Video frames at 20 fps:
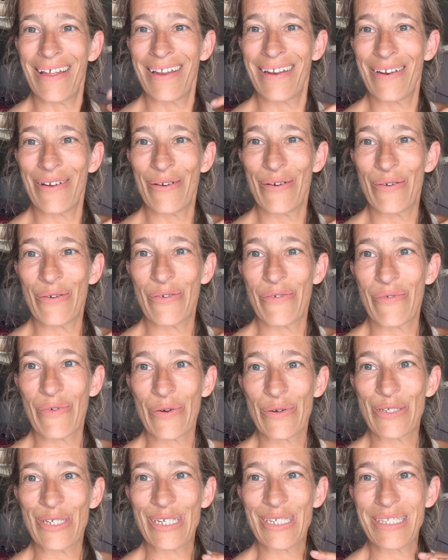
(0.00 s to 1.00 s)

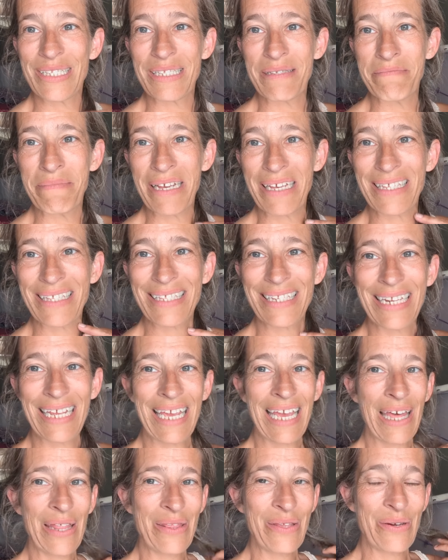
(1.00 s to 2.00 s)
neurodivergence mixed
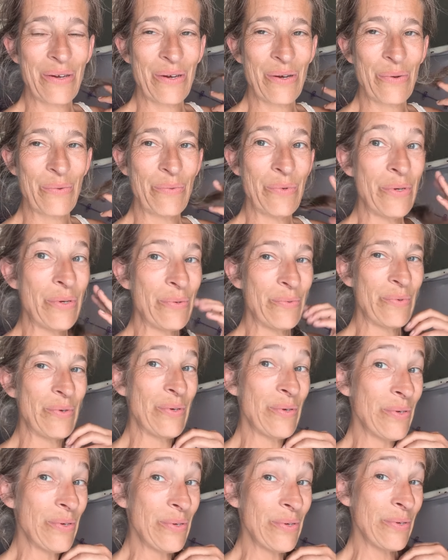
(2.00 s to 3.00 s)
together. Woo
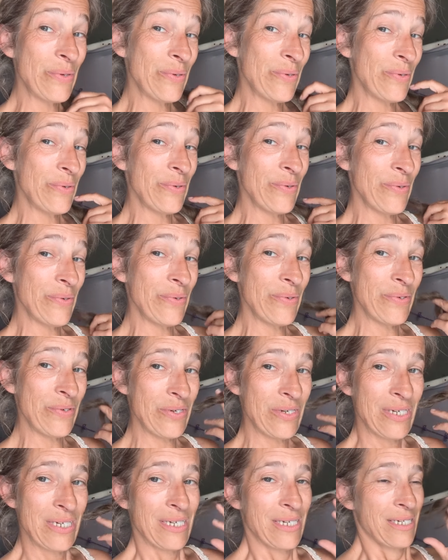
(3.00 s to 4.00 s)
woo.
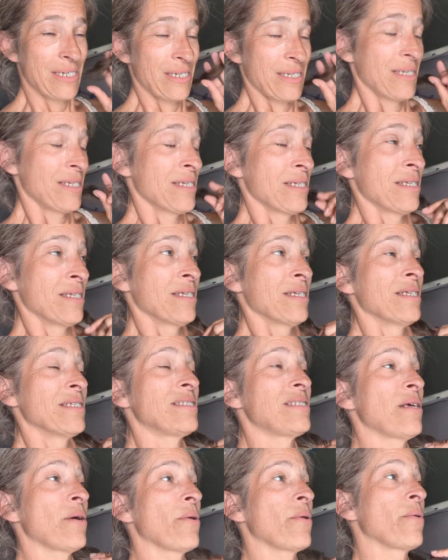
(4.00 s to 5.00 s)

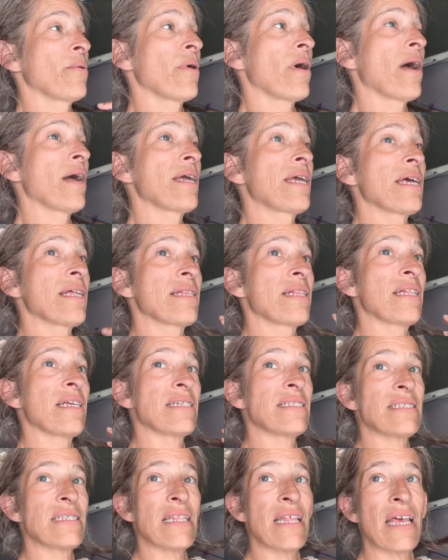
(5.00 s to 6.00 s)
So I get
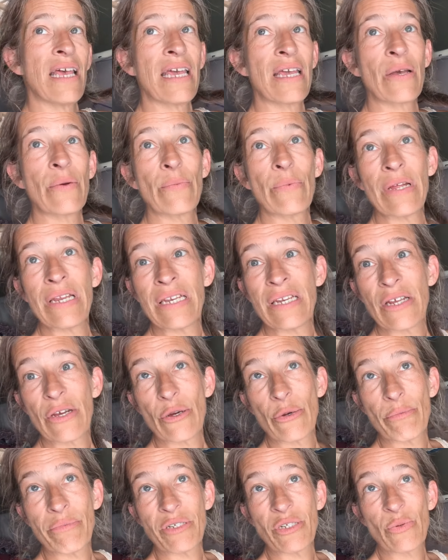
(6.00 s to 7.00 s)
this like
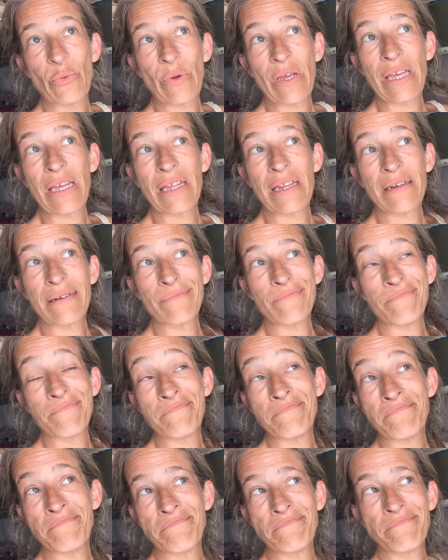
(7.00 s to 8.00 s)
window between
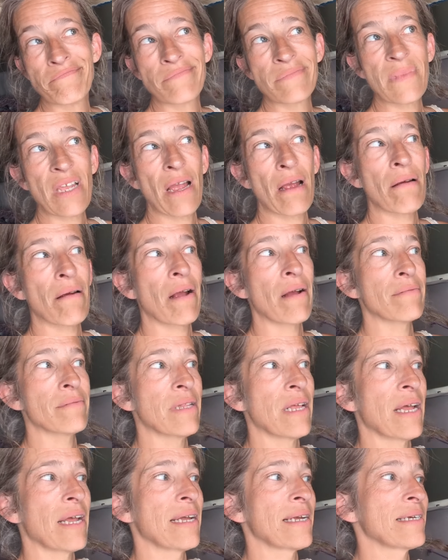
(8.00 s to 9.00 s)
around
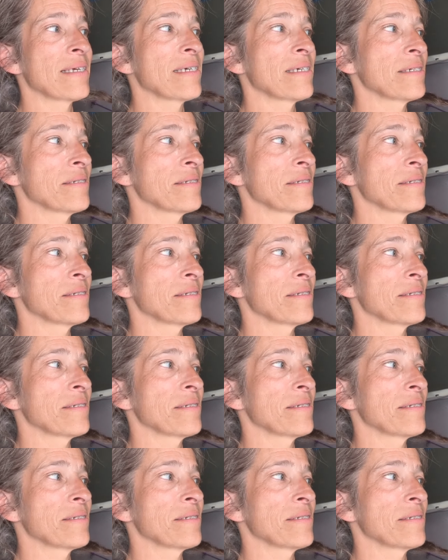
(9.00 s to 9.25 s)
like